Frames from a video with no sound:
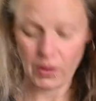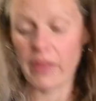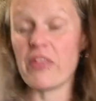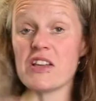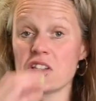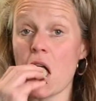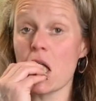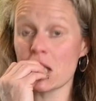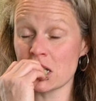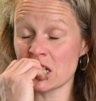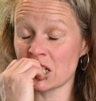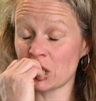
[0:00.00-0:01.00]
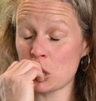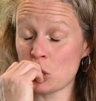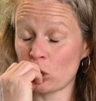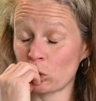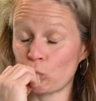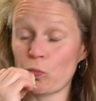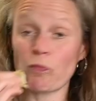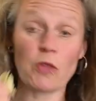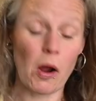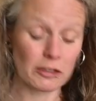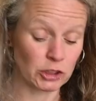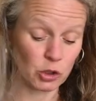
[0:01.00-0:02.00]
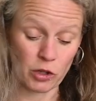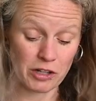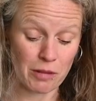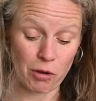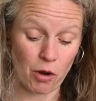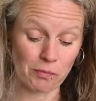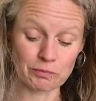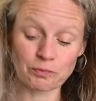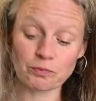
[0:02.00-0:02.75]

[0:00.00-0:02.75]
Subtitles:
And these you can nibble on.